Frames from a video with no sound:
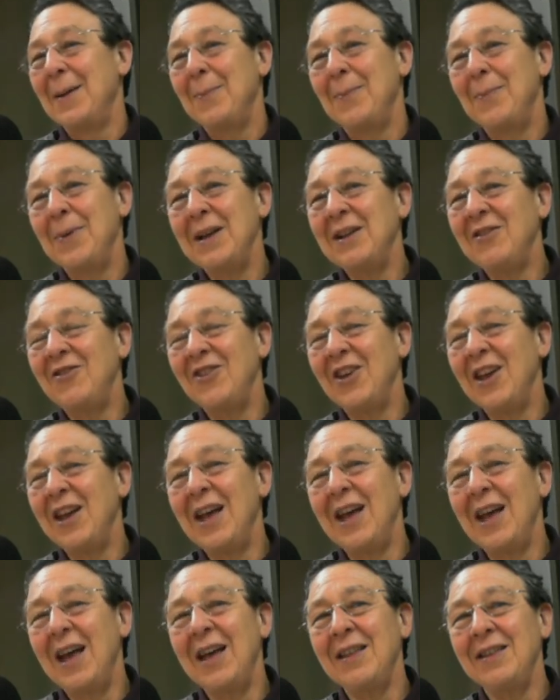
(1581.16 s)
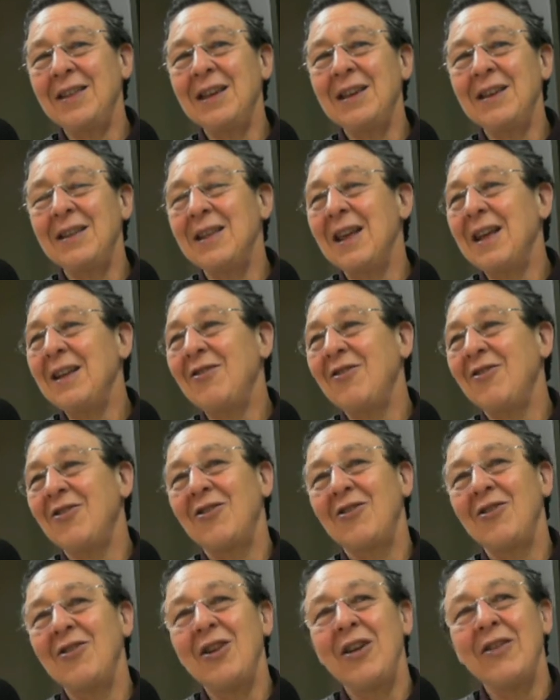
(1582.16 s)
But I think
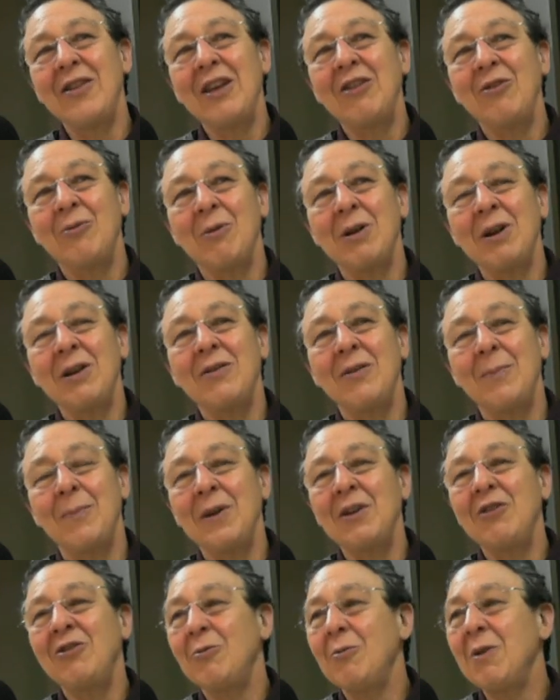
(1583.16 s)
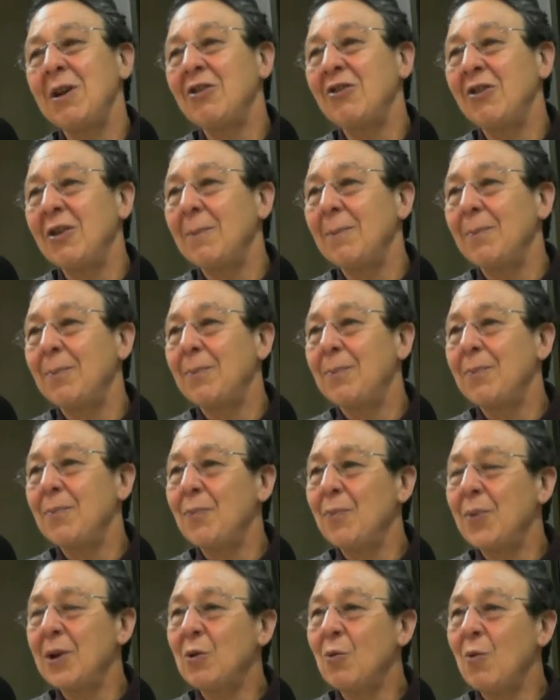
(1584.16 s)
that's one of the best ways.
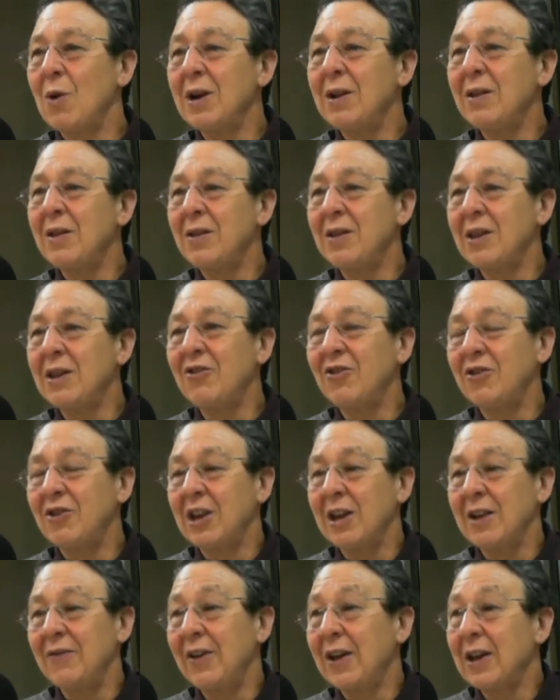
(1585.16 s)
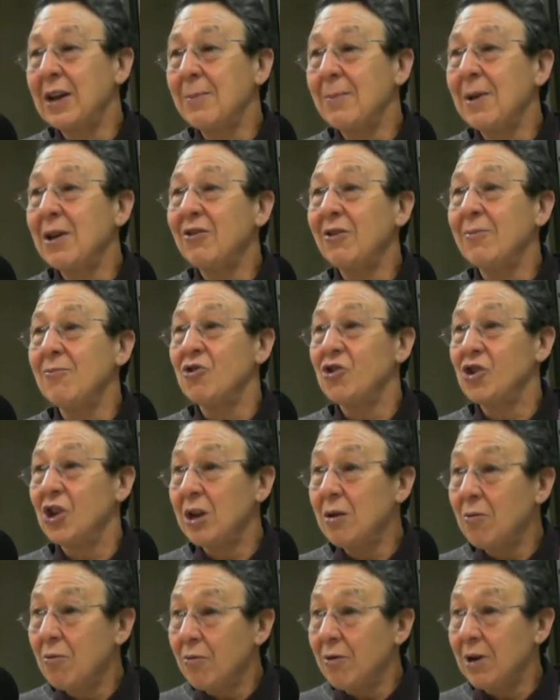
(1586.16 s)
But one of the things, if I can make some
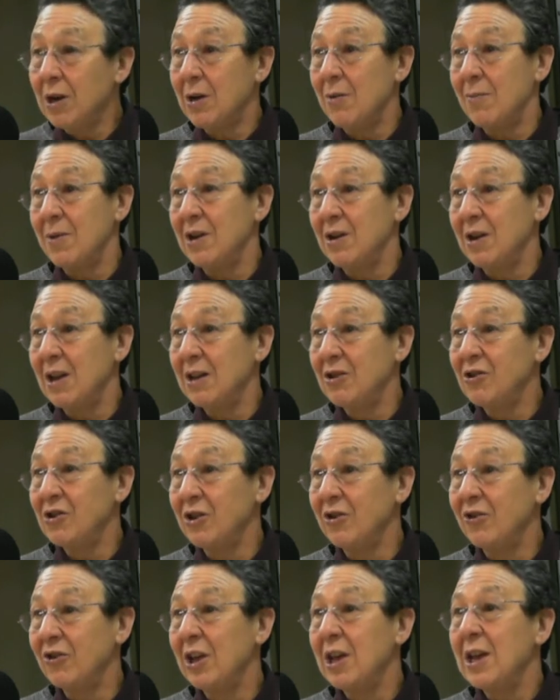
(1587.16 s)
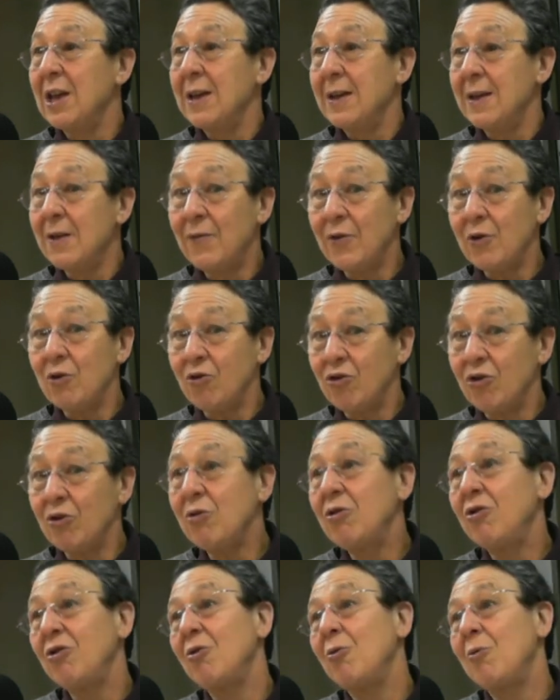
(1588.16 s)
general recommendations, if you
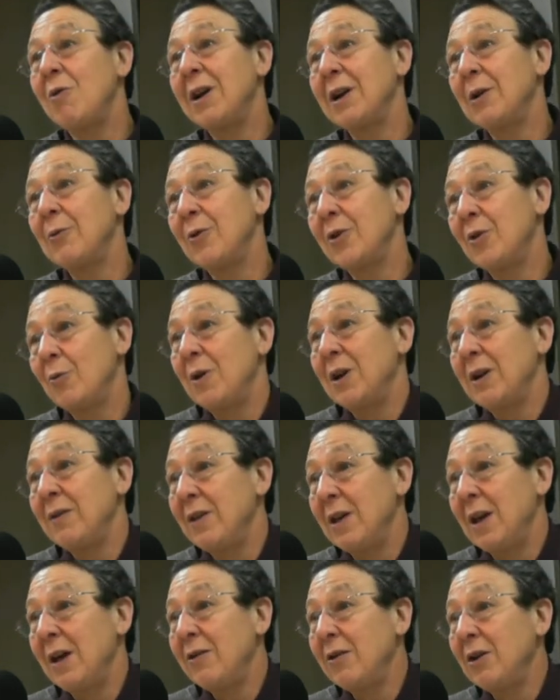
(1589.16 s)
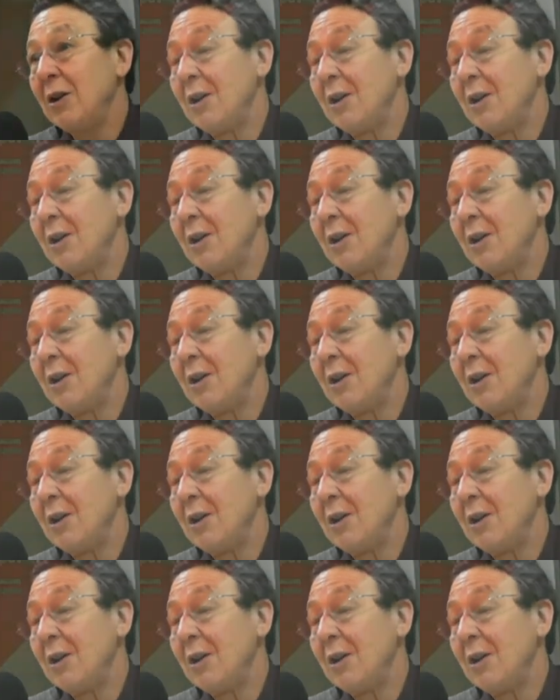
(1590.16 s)
do one with one of the other